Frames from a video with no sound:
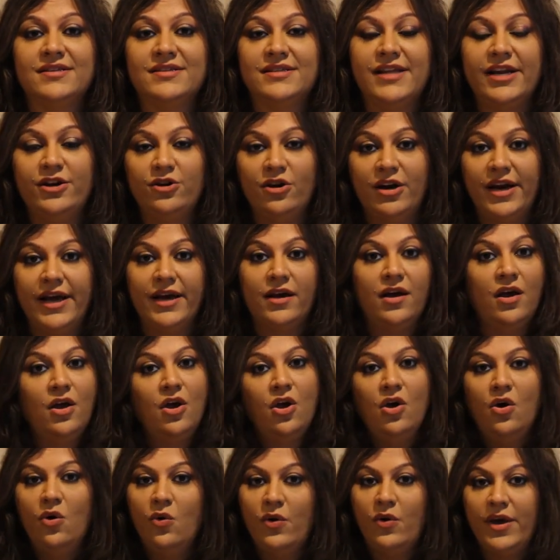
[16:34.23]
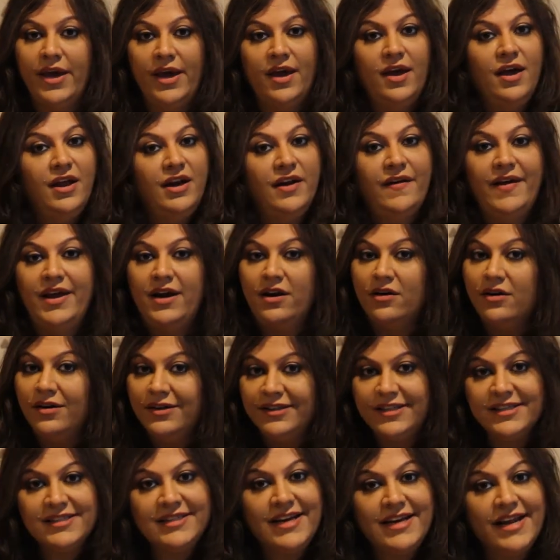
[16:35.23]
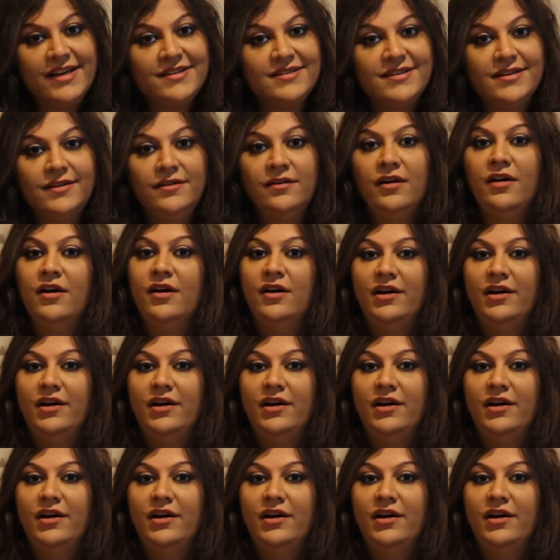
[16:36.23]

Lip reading: Then you're like, okay, now I learned this lesson.